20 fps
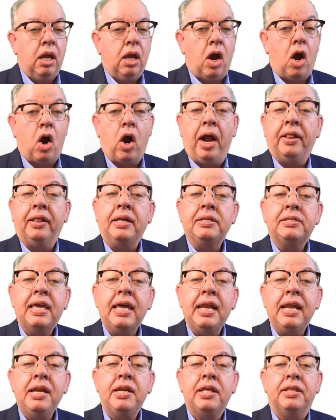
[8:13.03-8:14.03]
All right, let's
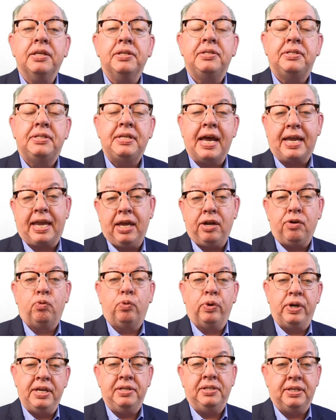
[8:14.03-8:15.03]
get into the second
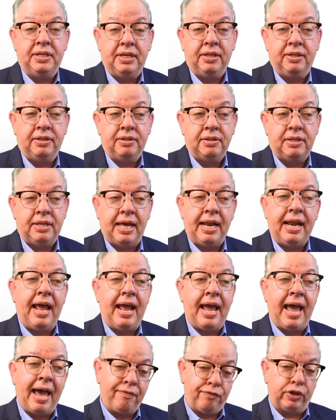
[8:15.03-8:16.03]
reason that
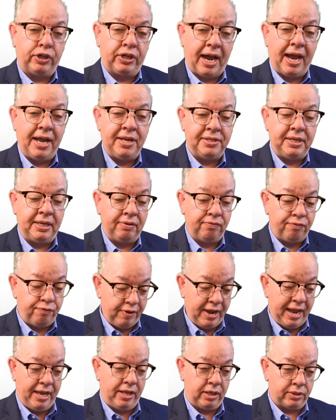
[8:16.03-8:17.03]
advertising
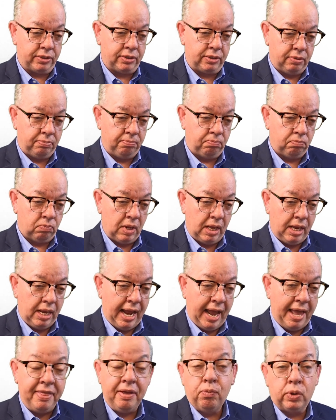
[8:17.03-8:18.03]
fails.
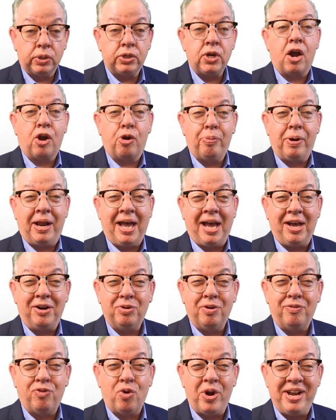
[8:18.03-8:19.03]
And then we'll talk about how to
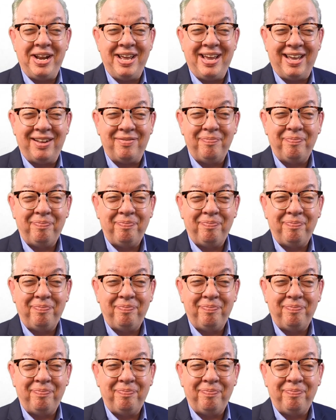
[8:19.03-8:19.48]
avoid it.